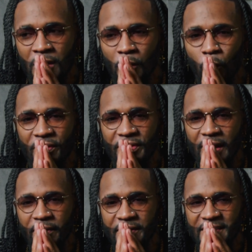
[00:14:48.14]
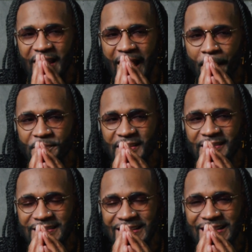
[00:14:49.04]
When there is
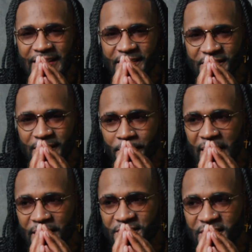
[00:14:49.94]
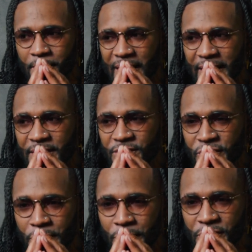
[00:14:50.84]
absenteeism and somebody
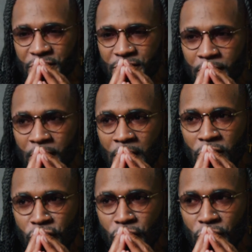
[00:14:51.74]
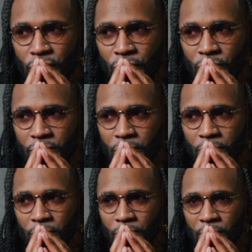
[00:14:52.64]
chooses to
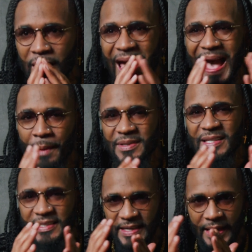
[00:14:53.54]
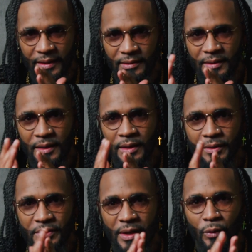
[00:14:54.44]
abdicate
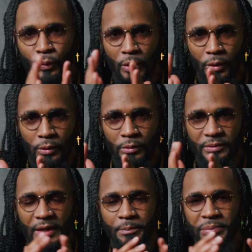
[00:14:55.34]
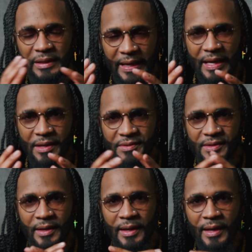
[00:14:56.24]
their role, their place
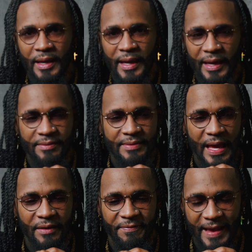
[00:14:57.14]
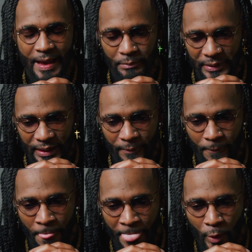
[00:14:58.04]
in that family,
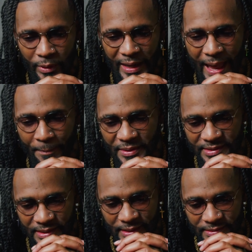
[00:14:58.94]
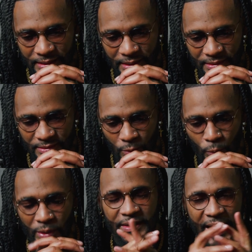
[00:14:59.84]
what happens is
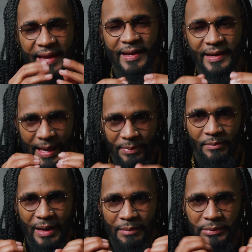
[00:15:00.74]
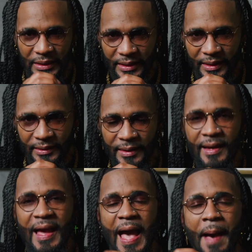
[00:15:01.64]
what cannot happen by blood
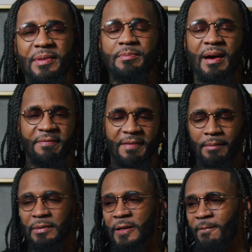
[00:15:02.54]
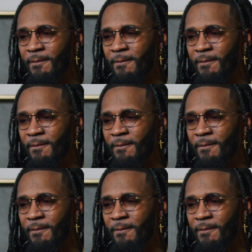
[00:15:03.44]
happens by family.